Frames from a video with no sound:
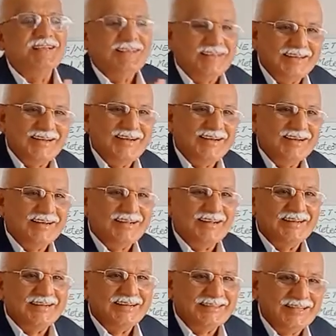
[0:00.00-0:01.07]
irrigated
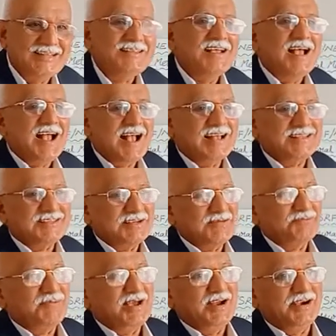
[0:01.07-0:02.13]
condition as
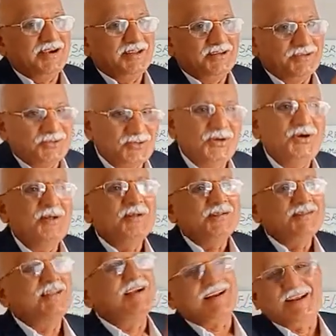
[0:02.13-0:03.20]
compared to
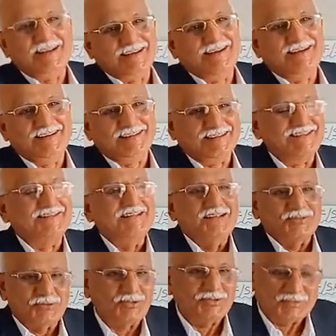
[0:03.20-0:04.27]
the dry condition.
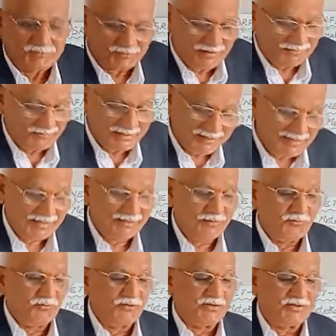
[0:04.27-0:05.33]
So from here
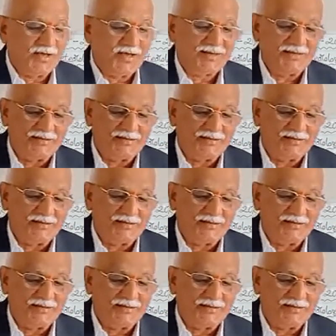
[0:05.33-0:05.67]
if we start,